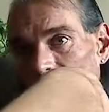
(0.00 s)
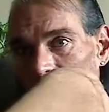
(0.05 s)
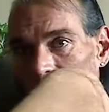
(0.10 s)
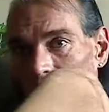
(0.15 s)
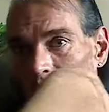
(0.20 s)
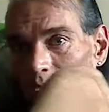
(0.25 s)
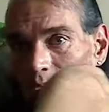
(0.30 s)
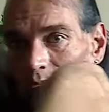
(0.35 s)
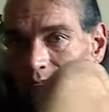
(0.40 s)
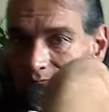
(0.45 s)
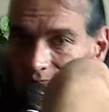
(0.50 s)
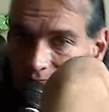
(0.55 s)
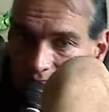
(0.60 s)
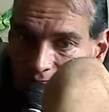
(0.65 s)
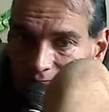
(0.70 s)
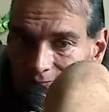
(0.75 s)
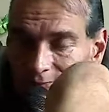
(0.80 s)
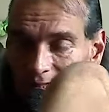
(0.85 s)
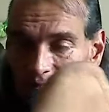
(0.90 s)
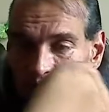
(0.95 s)
So
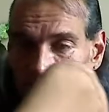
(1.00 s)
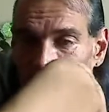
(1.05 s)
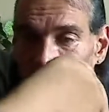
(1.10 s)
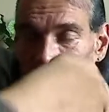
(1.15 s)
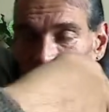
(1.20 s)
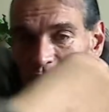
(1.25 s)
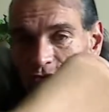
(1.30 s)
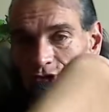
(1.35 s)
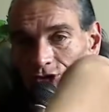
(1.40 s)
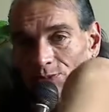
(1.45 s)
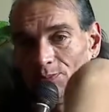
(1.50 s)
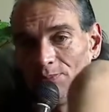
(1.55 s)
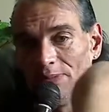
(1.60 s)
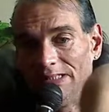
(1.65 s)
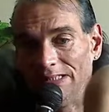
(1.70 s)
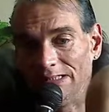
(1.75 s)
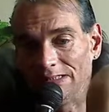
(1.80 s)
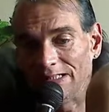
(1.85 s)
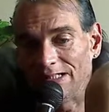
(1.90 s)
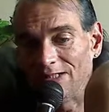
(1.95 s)
I guess just
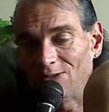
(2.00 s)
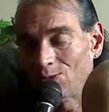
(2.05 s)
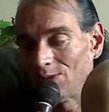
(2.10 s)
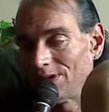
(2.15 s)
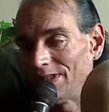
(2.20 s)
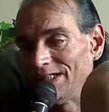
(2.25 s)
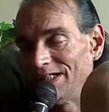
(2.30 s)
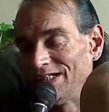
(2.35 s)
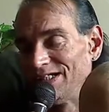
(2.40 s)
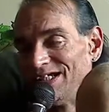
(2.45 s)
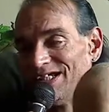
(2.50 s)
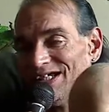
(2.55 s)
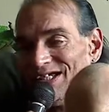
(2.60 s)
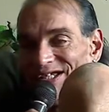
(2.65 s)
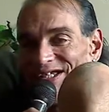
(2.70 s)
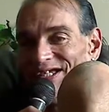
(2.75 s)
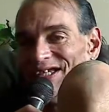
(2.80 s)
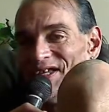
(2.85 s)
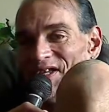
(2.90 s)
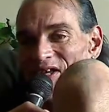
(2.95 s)
being that way,
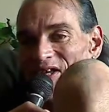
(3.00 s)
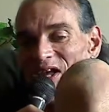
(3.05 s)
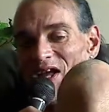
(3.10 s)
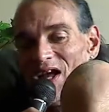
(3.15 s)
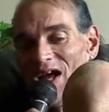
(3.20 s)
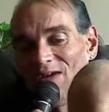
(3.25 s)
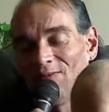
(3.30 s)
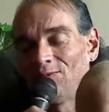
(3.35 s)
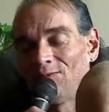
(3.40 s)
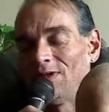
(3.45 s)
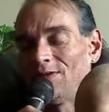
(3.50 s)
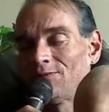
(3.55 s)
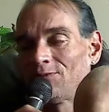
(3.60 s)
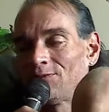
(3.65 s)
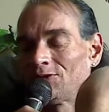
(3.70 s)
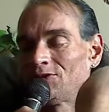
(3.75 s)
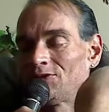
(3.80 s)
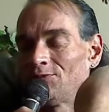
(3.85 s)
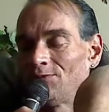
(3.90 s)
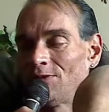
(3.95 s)
I've
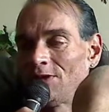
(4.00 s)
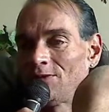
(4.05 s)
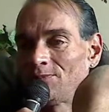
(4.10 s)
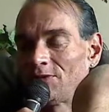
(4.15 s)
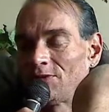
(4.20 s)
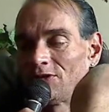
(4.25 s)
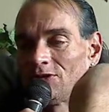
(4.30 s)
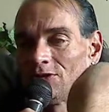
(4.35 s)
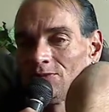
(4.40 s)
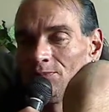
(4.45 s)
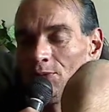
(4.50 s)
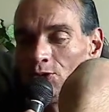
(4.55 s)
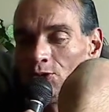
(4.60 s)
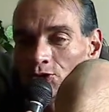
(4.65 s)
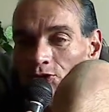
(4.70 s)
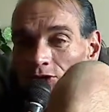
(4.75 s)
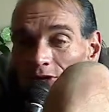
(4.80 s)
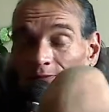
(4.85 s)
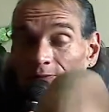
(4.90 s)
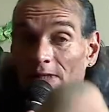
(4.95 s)
never developed a good
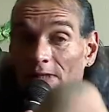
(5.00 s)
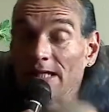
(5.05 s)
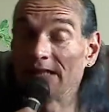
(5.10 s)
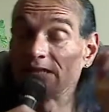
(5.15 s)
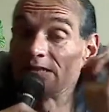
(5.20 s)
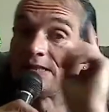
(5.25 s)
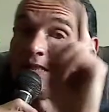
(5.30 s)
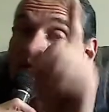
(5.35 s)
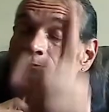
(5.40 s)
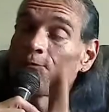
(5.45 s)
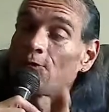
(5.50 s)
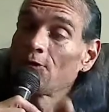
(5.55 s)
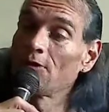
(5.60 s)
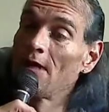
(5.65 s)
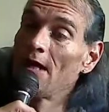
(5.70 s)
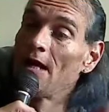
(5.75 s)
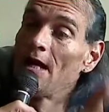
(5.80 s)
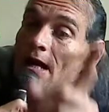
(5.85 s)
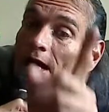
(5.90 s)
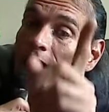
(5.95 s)
bullshit except for
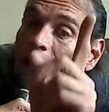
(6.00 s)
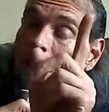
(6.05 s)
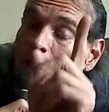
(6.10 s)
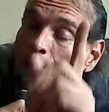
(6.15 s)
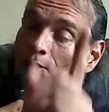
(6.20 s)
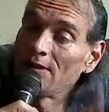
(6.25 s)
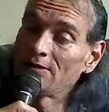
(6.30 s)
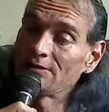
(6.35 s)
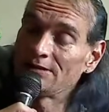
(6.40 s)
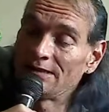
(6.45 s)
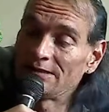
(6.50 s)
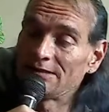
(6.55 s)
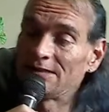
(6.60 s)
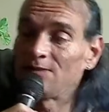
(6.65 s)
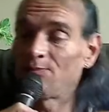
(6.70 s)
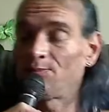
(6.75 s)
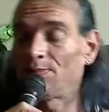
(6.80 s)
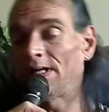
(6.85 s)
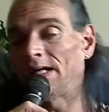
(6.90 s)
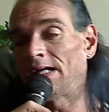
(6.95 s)
I will take
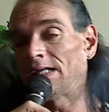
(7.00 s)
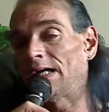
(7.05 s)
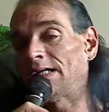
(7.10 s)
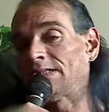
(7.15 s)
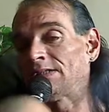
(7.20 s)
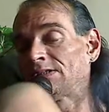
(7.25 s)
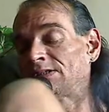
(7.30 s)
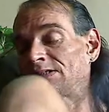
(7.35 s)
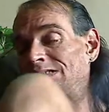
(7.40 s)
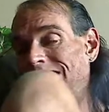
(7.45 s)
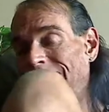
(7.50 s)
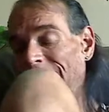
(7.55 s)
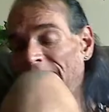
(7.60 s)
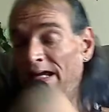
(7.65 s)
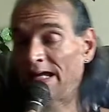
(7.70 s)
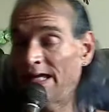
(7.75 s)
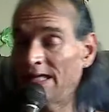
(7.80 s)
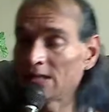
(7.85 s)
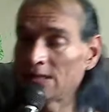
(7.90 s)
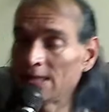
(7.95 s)
that back. I
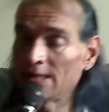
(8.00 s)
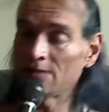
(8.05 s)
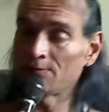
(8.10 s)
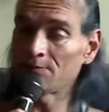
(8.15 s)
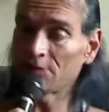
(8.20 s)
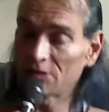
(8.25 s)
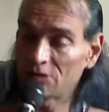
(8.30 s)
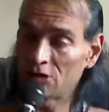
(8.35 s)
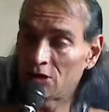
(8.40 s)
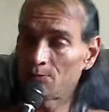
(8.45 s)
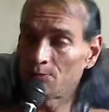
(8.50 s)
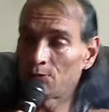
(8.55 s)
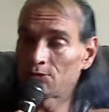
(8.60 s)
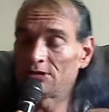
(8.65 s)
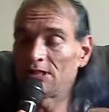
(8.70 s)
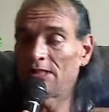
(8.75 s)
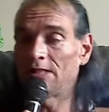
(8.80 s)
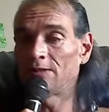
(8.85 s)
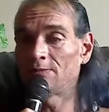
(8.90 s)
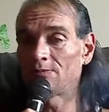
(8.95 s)
had had a couple
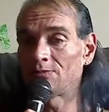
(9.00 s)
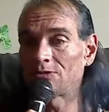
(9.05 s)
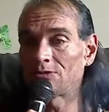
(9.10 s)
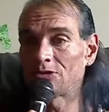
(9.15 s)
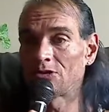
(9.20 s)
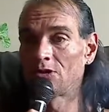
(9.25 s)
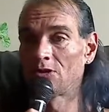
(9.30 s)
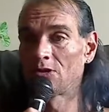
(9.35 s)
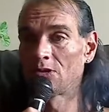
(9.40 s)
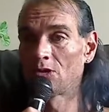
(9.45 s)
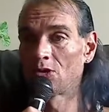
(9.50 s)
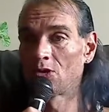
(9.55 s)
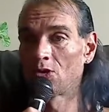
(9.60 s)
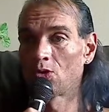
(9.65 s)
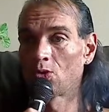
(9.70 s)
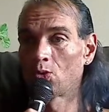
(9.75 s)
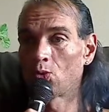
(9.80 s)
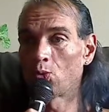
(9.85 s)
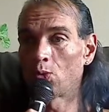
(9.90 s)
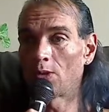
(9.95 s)
times
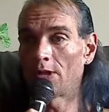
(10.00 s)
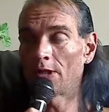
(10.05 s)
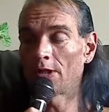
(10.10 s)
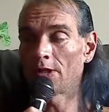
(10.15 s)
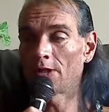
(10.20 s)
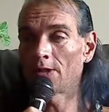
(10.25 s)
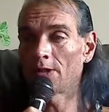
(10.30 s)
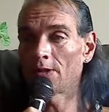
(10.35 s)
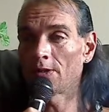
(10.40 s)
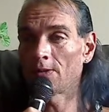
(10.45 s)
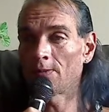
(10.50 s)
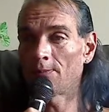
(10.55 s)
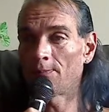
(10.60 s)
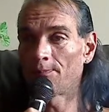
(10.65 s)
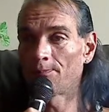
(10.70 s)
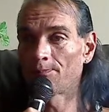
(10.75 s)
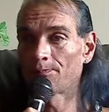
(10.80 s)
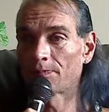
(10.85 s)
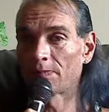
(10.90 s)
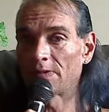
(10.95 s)
where
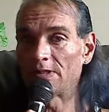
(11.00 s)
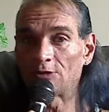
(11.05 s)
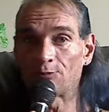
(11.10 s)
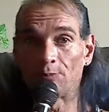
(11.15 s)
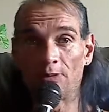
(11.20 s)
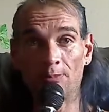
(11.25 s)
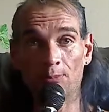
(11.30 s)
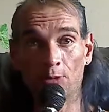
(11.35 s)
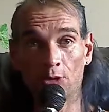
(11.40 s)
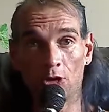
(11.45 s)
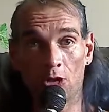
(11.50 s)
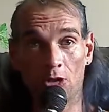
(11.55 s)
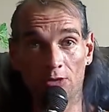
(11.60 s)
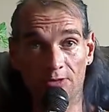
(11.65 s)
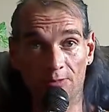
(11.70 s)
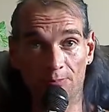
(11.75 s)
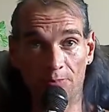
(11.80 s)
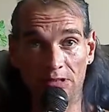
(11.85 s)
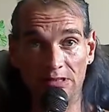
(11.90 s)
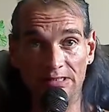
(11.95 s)
these people called
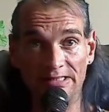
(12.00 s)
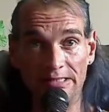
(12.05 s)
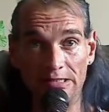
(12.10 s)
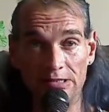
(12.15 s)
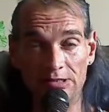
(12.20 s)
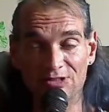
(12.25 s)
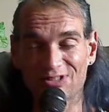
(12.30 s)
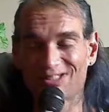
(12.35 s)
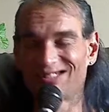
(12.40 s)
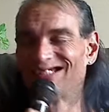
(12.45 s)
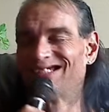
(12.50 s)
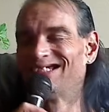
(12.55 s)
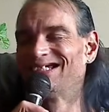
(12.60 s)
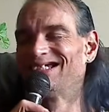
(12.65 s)
the police